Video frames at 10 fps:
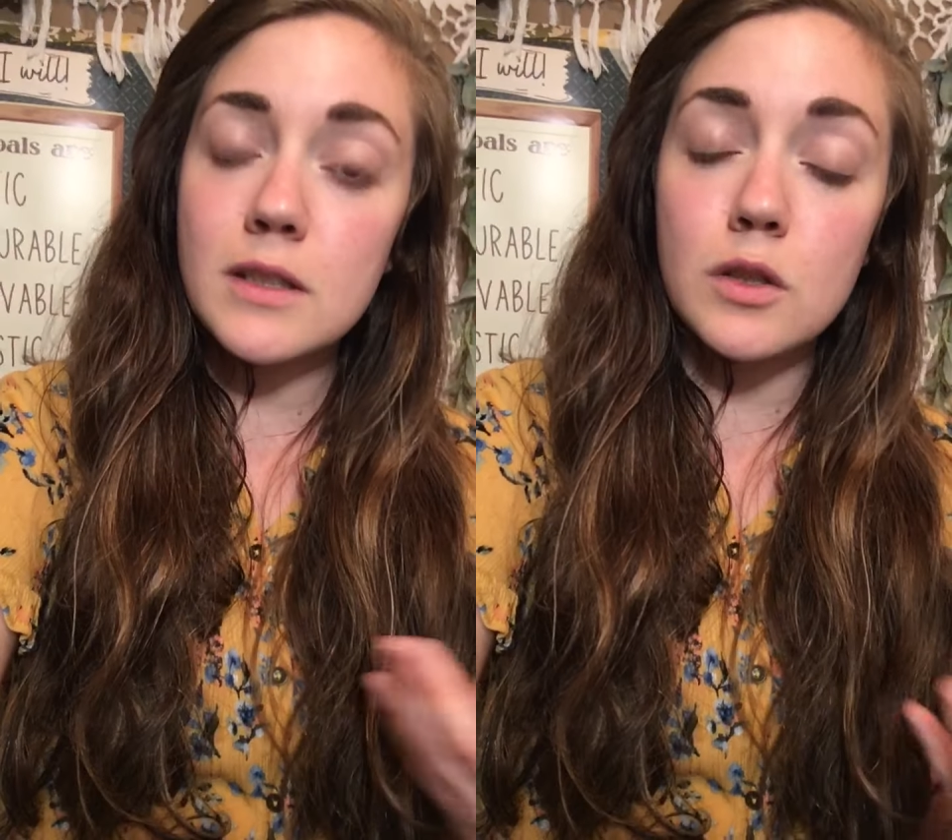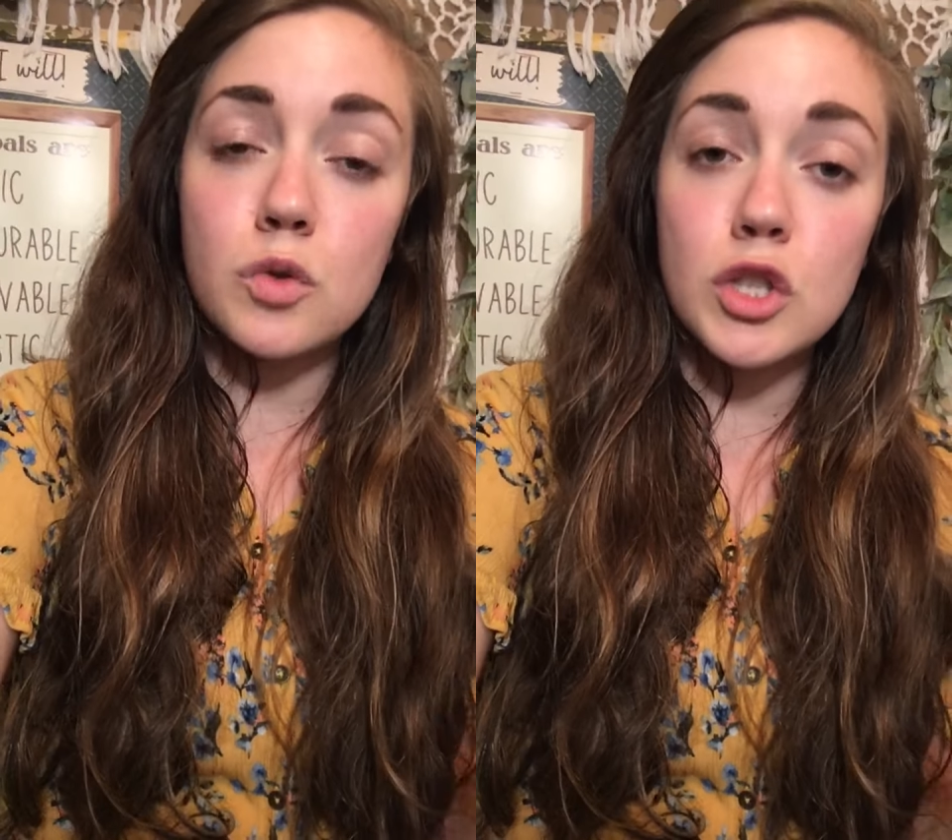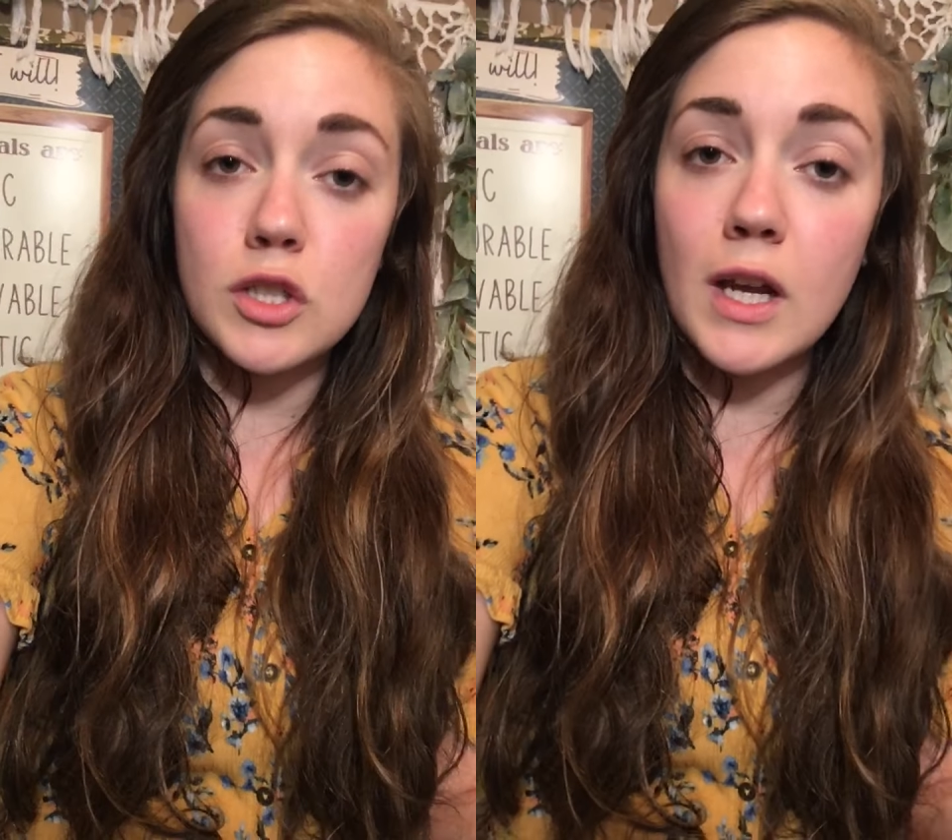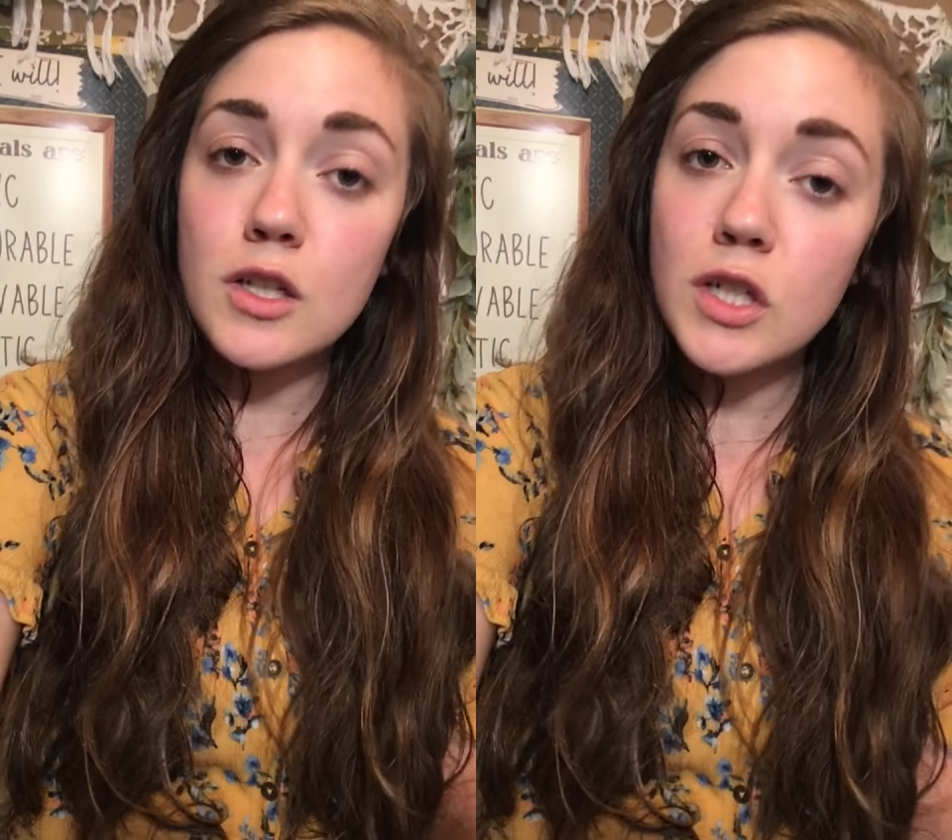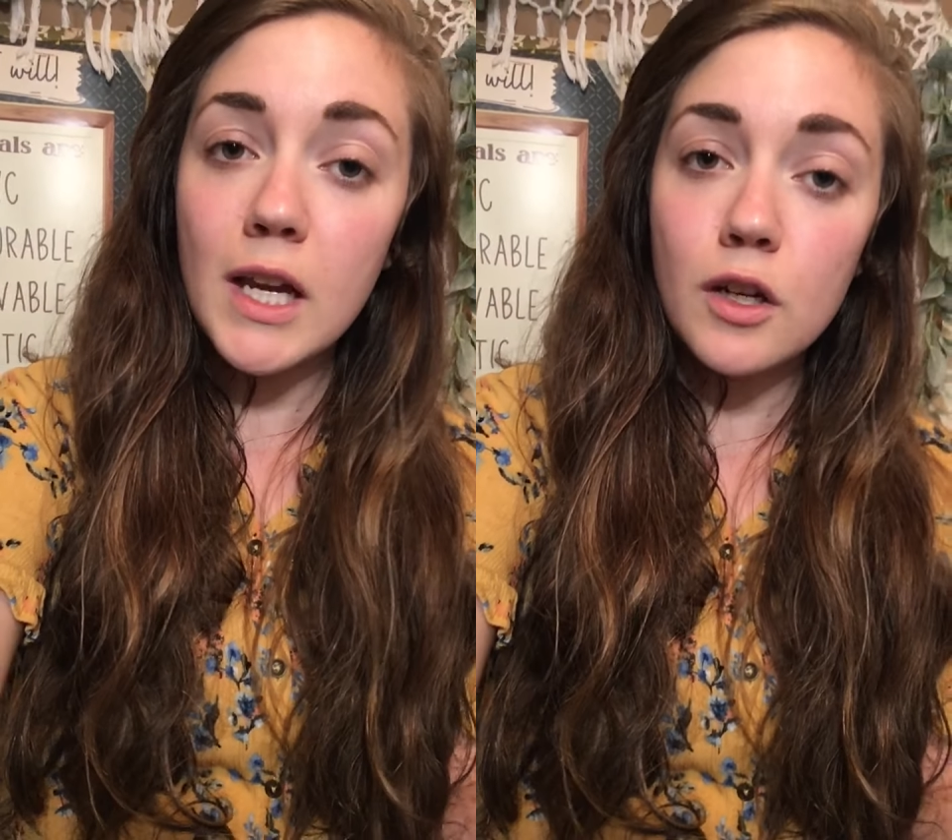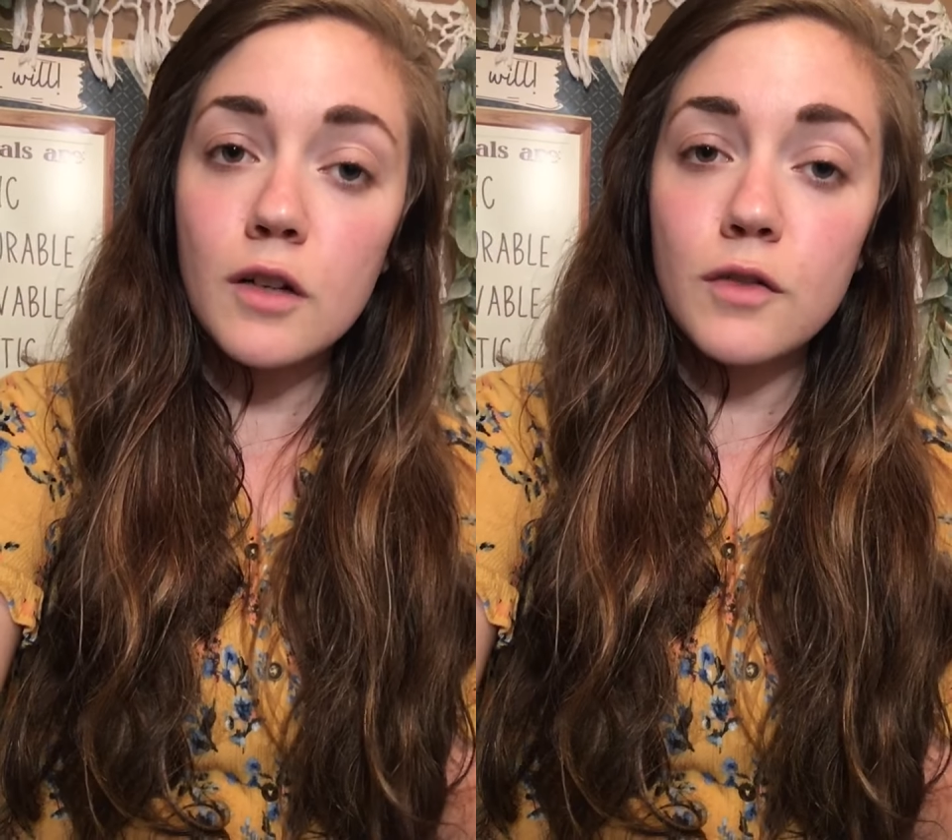as a nutrition educator